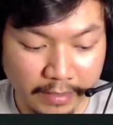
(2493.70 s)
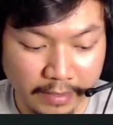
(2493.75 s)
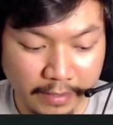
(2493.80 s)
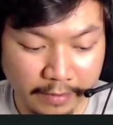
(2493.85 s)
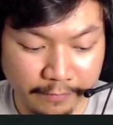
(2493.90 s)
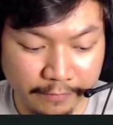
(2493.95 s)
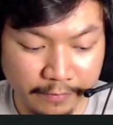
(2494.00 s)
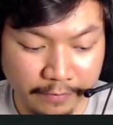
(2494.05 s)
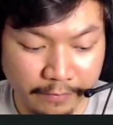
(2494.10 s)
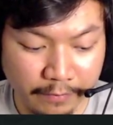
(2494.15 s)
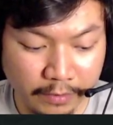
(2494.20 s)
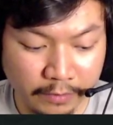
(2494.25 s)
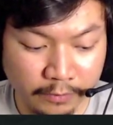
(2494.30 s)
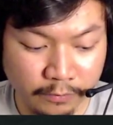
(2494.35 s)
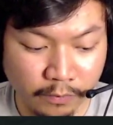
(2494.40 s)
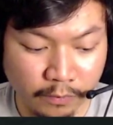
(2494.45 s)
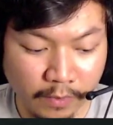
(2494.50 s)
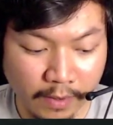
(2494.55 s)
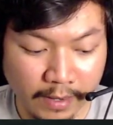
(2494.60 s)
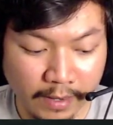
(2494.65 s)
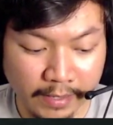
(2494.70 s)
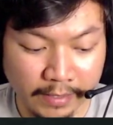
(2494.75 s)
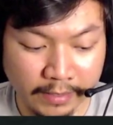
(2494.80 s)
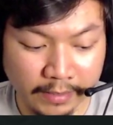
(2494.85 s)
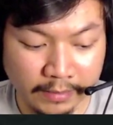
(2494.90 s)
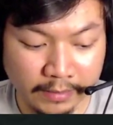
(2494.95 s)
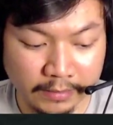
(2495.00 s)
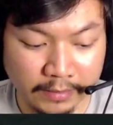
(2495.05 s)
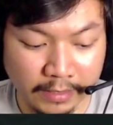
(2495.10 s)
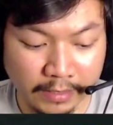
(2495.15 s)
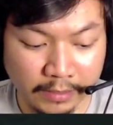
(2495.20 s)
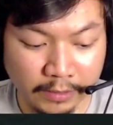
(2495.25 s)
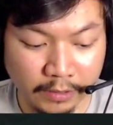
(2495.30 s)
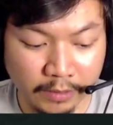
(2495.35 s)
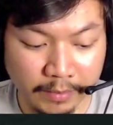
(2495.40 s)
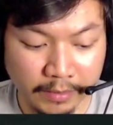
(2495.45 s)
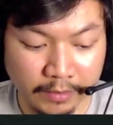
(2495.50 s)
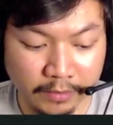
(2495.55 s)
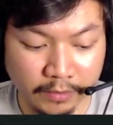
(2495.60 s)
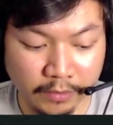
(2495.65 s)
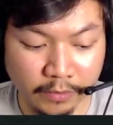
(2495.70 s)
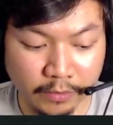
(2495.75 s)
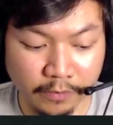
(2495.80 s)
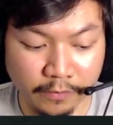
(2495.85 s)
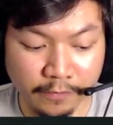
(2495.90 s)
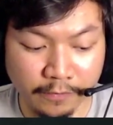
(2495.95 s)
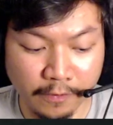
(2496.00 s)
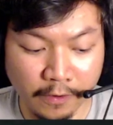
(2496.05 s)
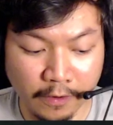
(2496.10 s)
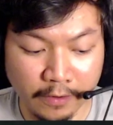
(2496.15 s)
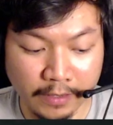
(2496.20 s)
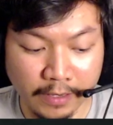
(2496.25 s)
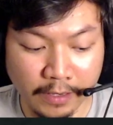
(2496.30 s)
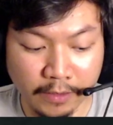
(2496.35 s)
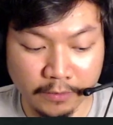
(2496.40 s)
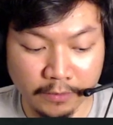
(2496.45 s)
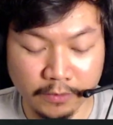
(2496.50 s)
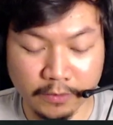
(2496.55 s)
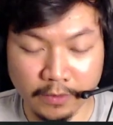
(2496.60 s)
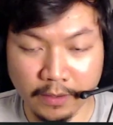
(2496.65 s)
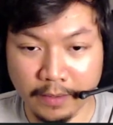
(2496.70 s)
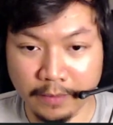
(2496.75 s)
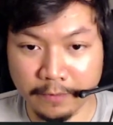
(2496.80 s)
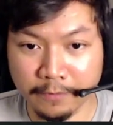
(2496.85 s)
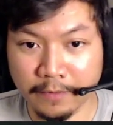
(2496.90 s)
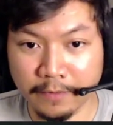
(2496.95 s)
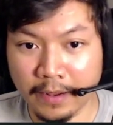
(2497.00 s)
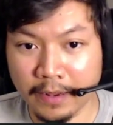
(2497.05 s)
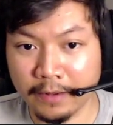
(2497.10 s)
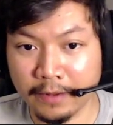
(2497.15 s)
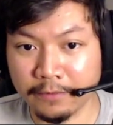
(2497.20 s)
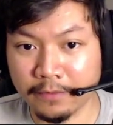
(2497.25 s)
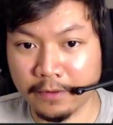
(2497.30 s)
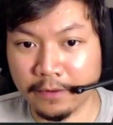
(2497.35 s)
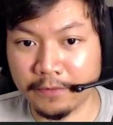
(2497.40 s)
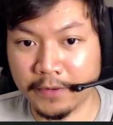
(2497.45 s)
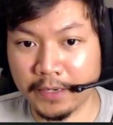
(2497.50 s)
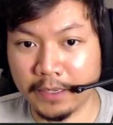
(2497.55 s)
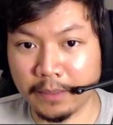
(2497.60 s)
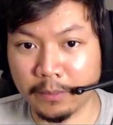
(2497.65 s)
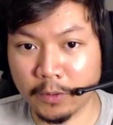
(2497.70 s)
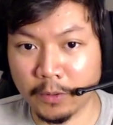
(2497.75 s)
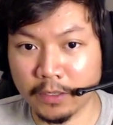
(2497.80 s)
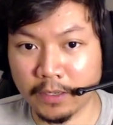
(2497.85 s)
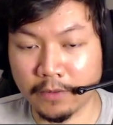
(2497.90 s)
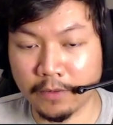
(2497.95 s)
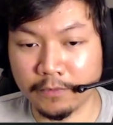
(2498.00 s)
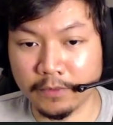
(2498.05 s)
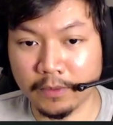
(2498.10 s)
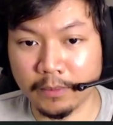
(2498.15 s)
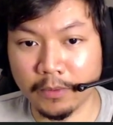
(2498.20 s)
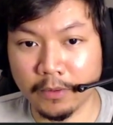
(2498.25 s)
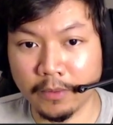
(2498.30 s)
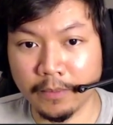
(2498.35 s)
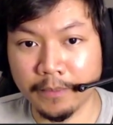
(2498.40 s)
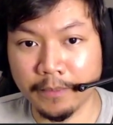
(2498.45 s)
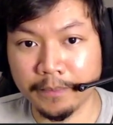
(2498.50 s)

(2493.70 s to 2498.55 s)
If it was Y, it's a little bit too far out, so at 5 I find it more comfortable.